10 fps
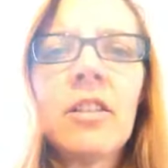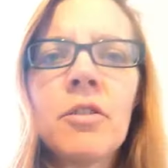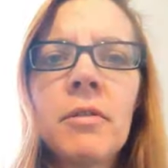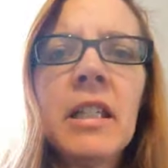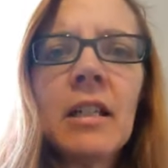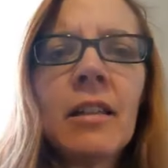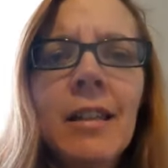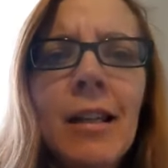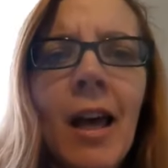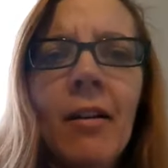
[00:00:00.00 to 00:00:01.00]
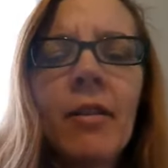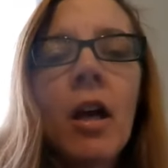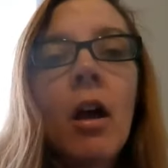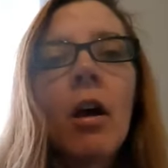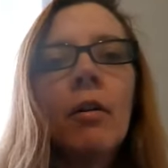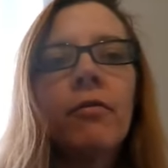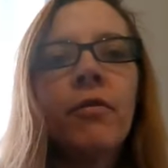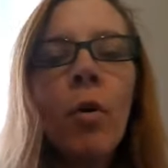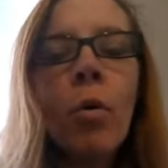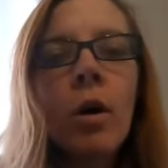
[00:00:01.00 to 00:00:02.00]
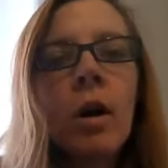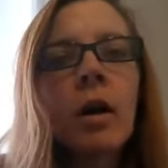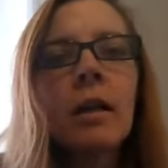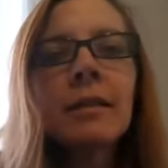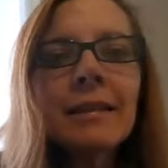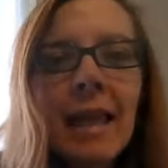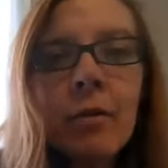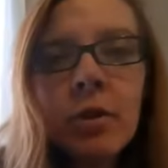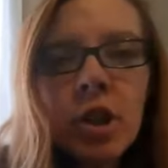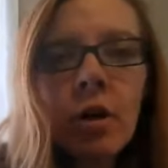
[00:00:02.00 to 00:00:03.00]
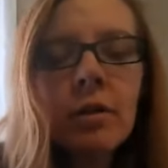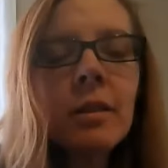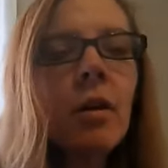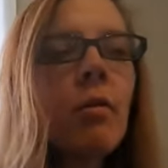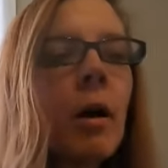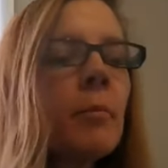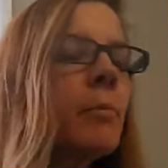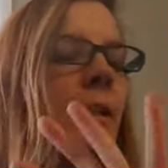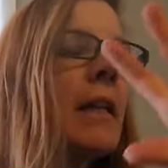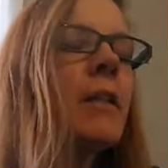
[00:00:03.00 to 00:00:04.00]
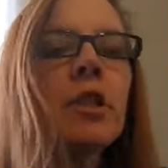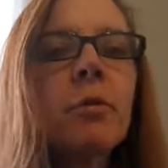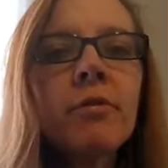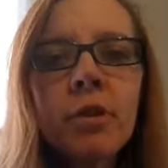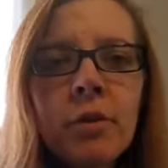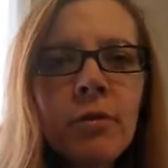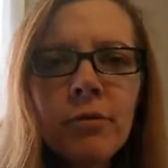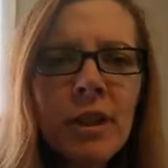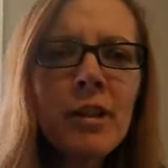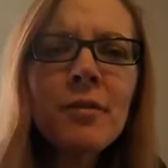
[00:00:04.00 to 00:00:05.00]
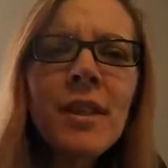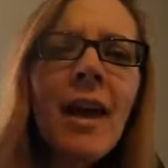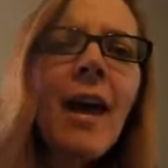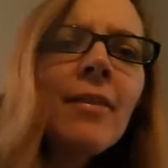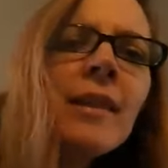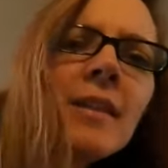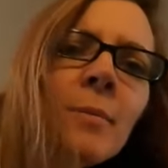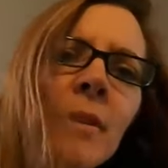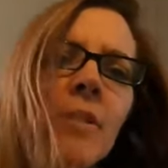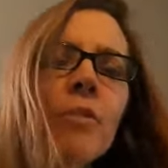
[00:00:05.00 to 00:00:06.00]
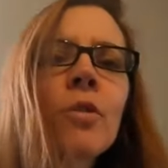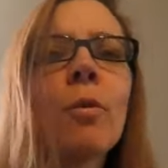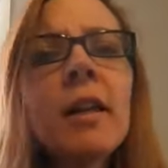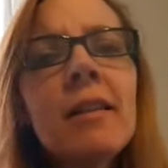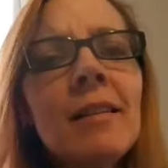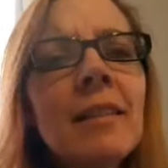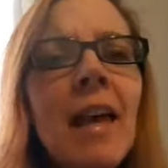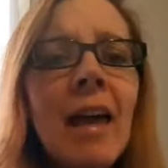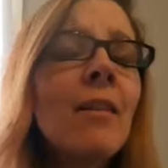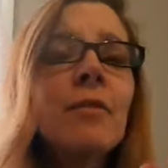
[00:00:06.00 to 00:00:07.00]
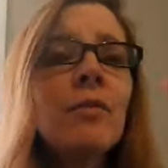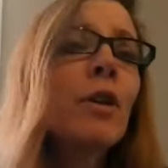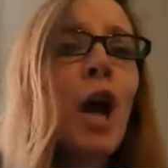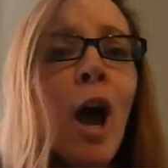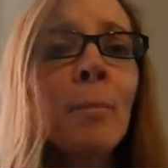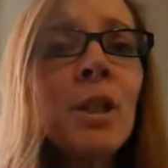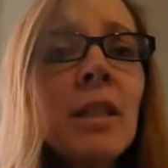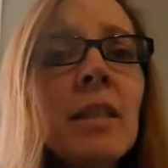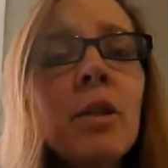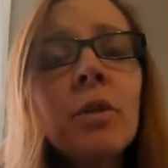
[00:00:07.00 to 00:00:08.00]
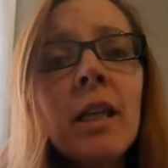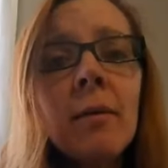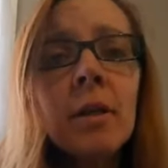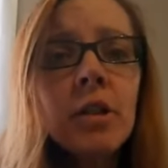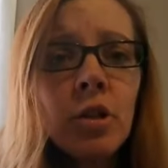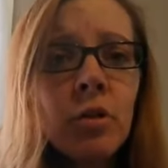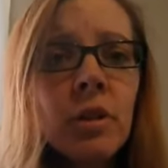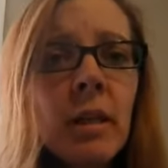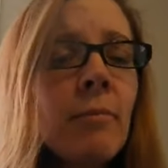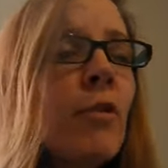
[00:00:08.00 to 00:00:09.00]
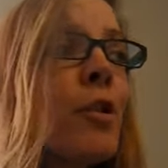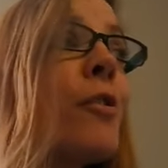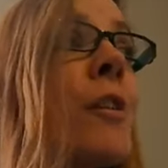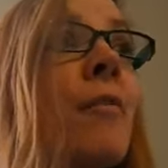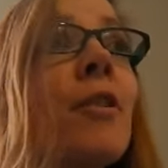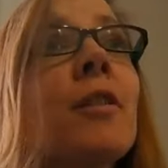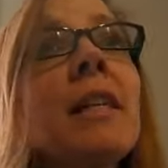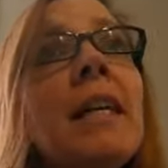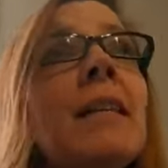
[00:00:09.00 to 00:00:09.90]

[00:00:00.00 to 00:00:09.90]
screen cleaned off, for language arts. So I'm planning to do a few different videos on these because there's quite a lot of different options. So today I'm gonna show you some for neurodiverse